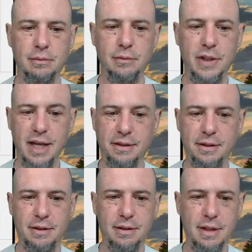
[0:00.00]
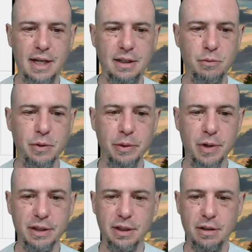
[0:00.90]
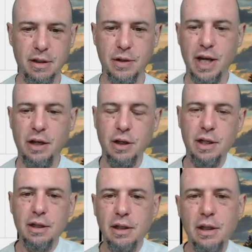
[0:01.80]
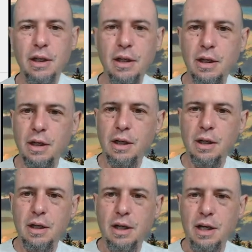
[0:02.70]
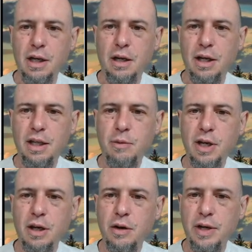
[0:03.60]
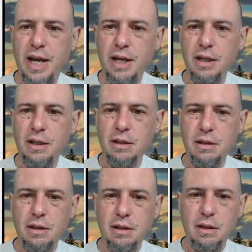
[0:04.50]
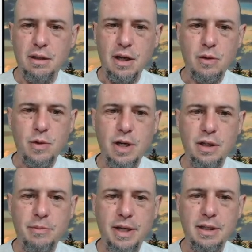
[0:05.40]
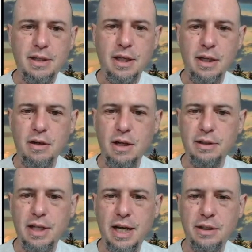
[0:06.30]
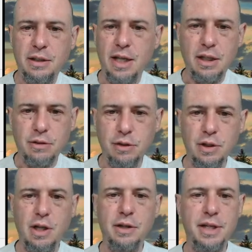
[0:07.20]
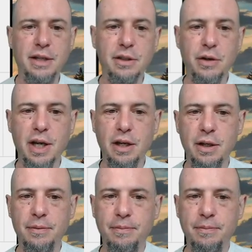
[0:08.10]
Yes, that did what we wanted. Okay, good. Uh, and then we can go and edit the other one to basically say all tests, and that just runs all our tests. Okay, good.